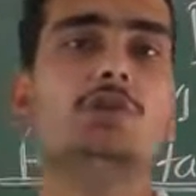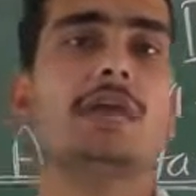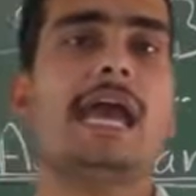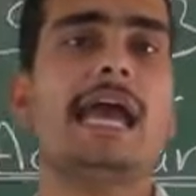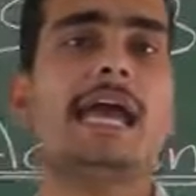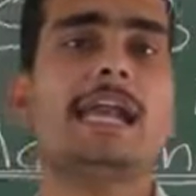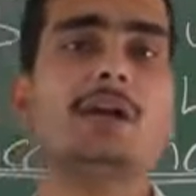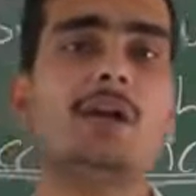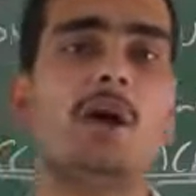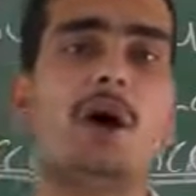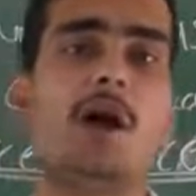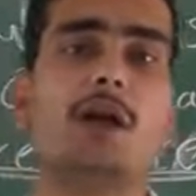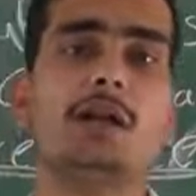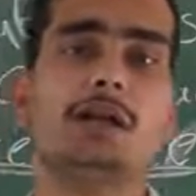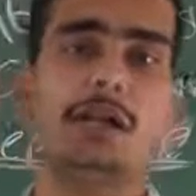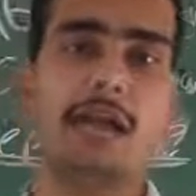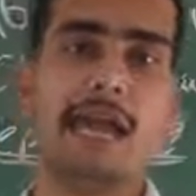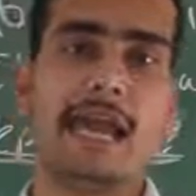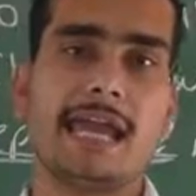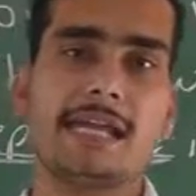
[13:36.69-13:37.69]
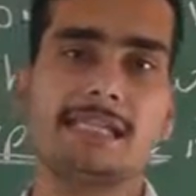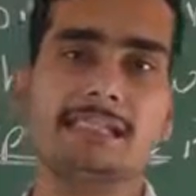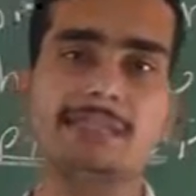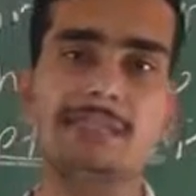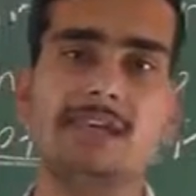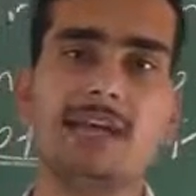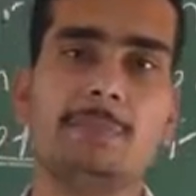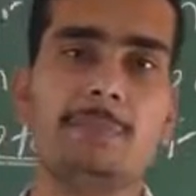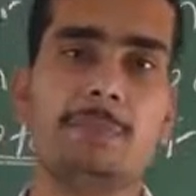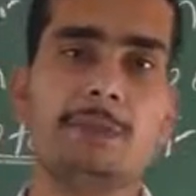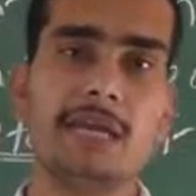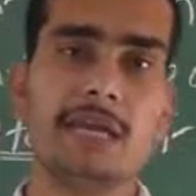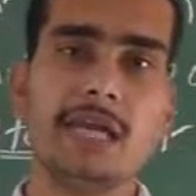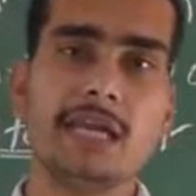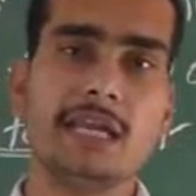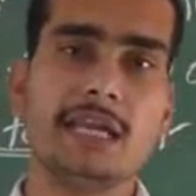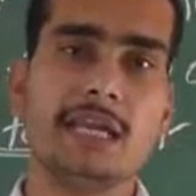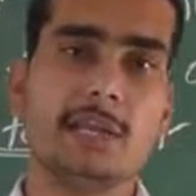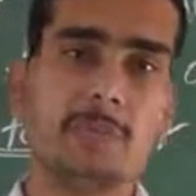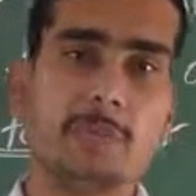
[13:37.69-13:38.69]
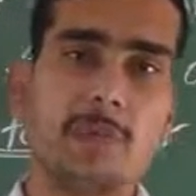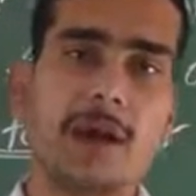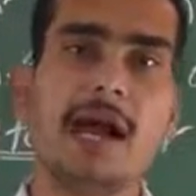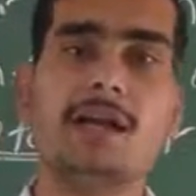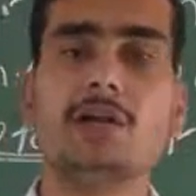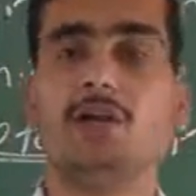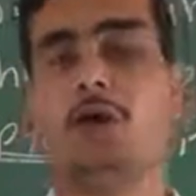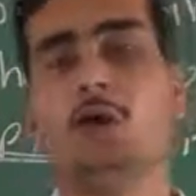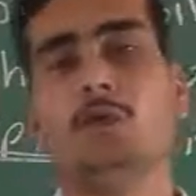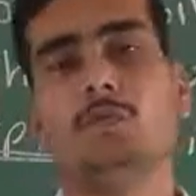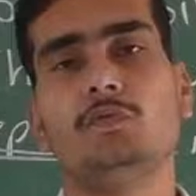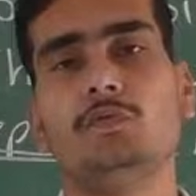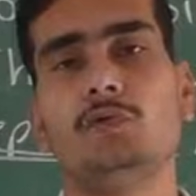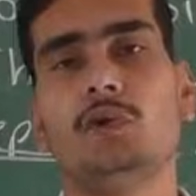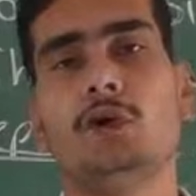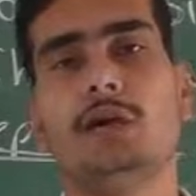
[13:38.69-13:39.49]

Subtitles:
cannot accept any part of